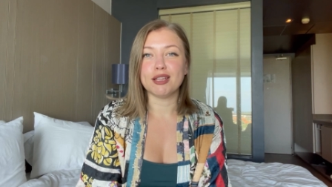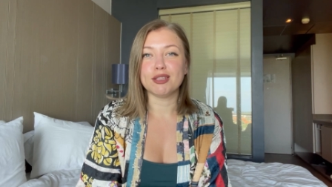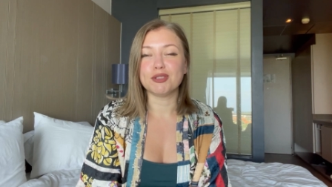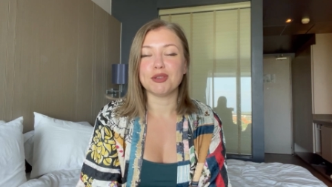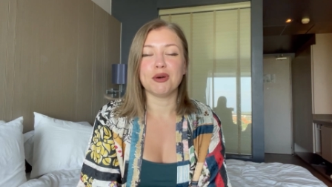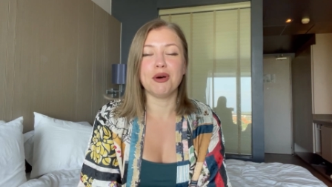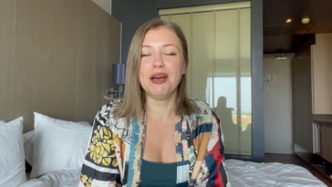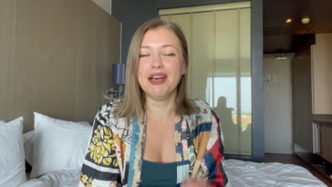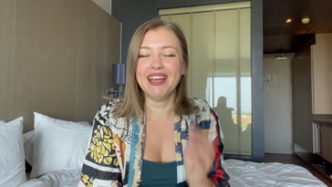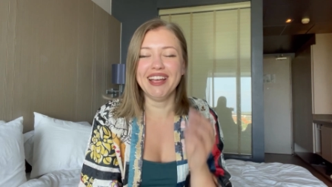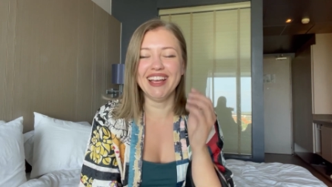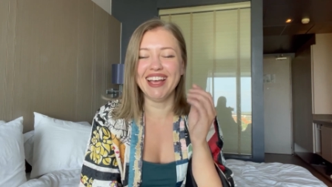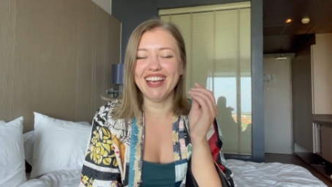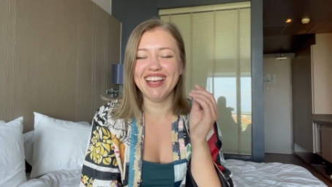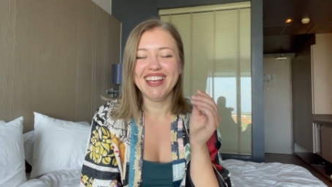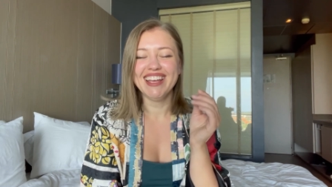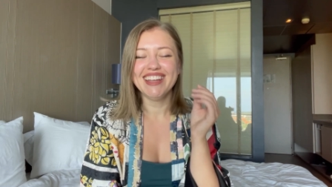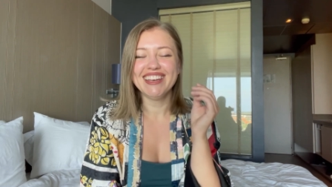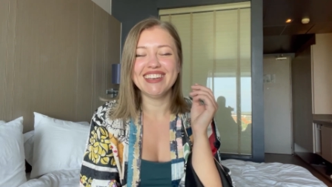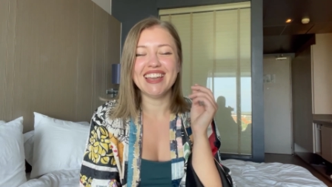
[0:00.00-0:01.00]
So
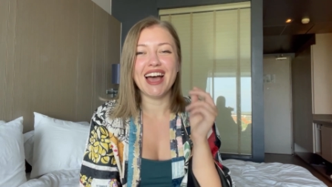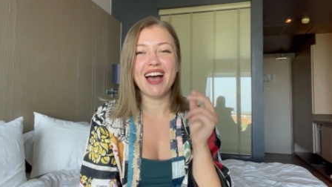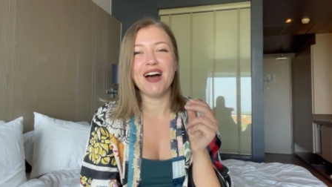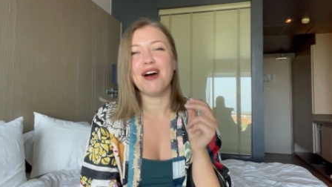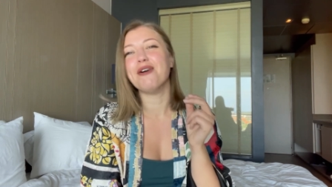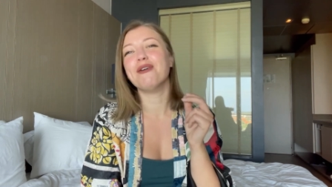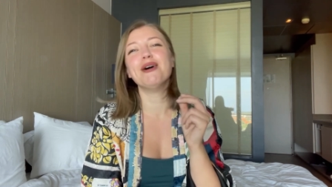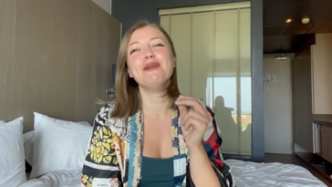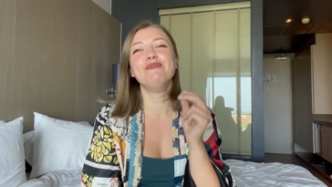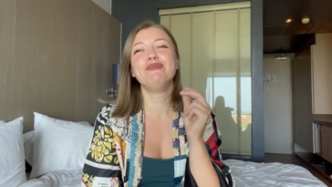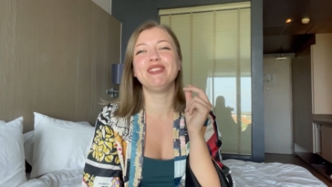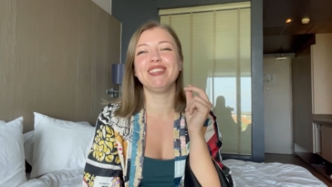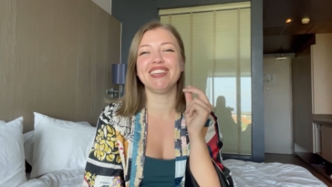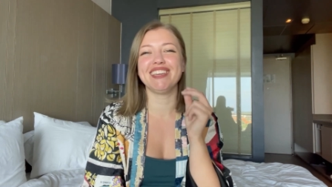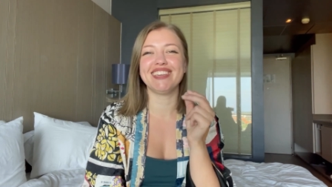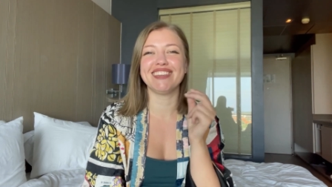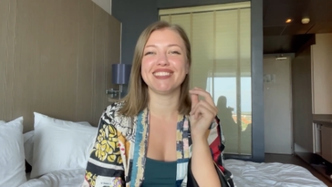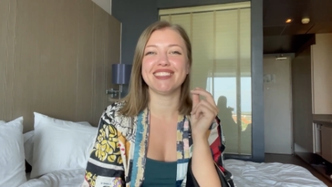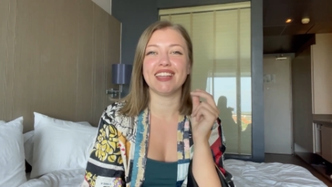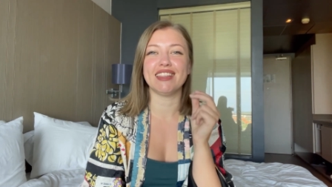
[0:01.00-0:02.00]
now I'm
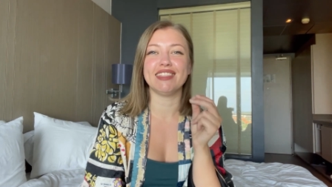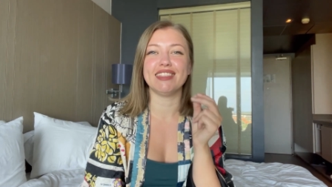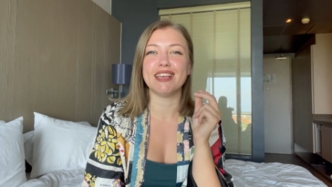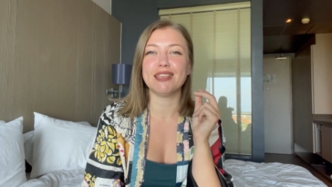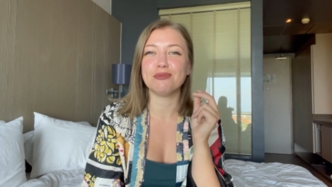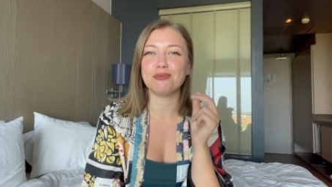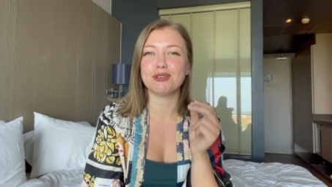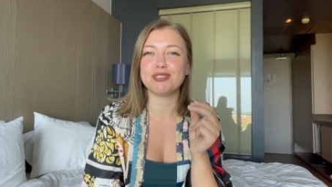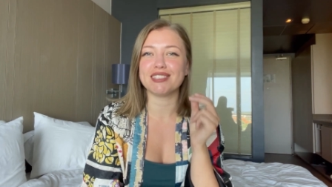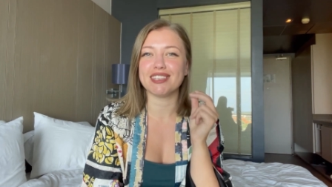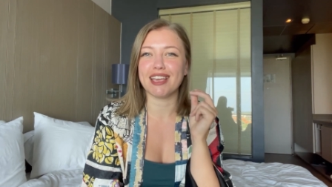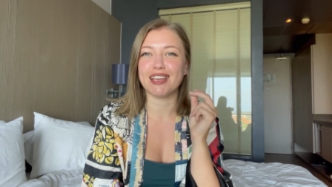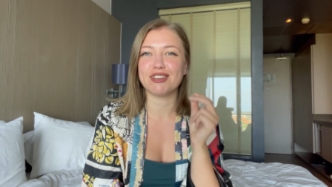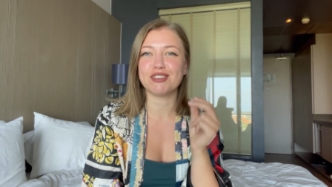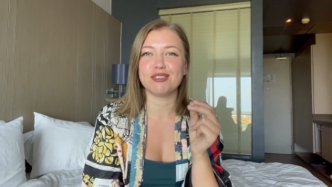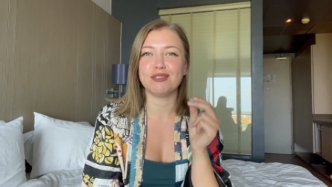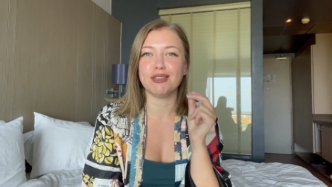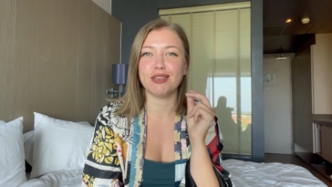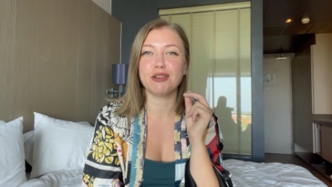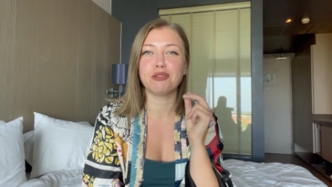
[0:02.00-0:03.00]
thinking that was
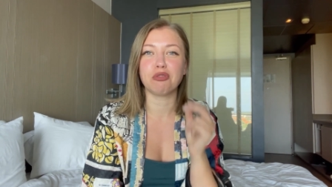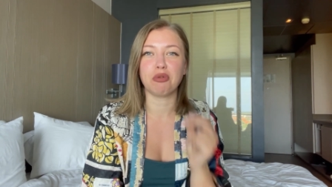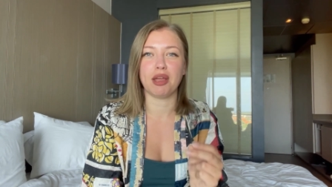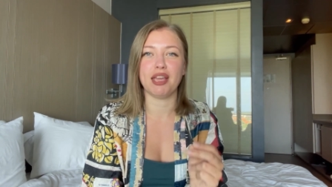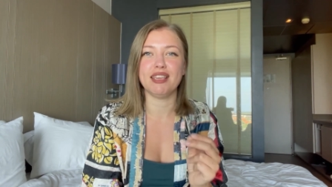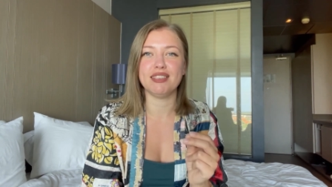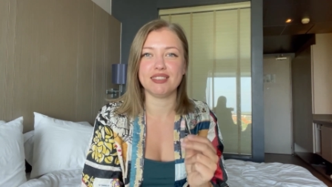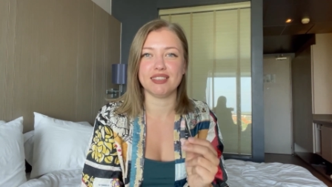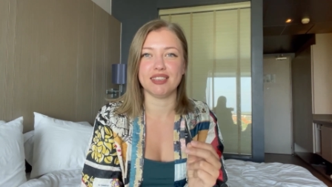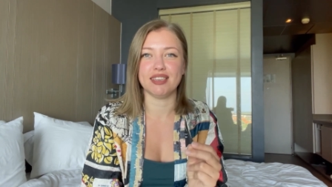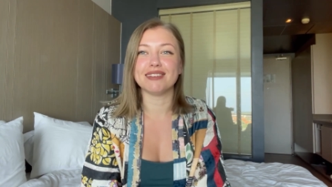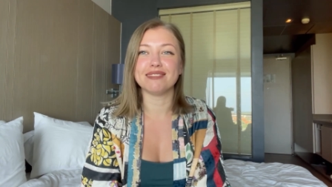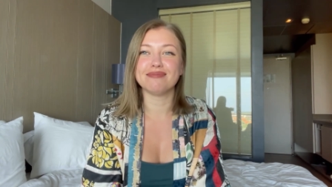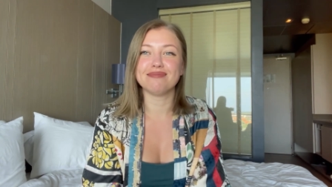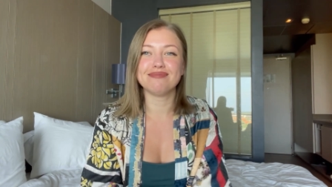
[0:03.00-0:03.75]
actually crazy.